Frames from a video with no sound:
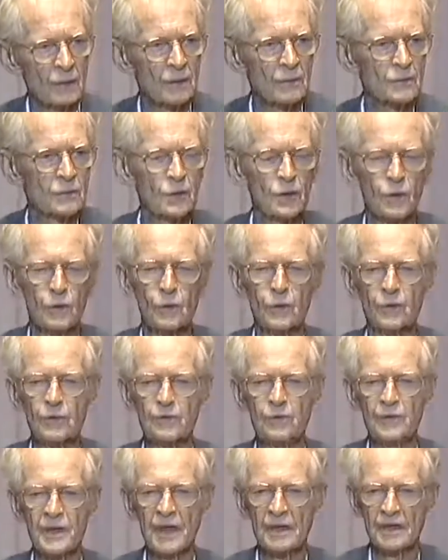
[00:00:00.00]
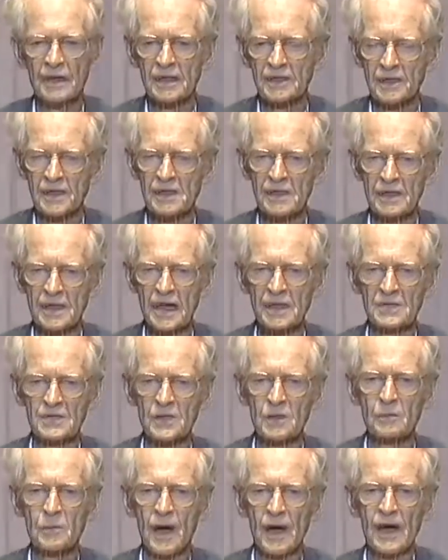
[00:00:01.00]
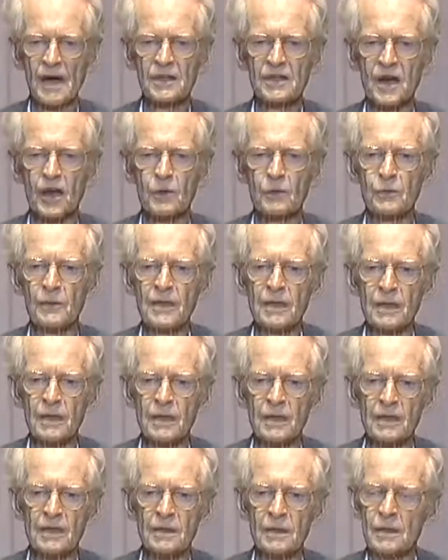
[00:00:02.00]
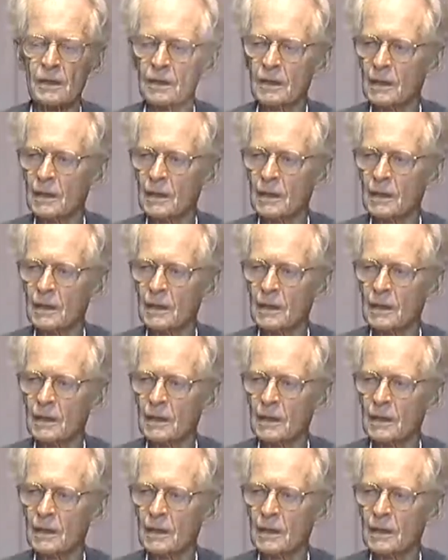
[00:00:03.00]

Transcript: to feelings and states of mind, are really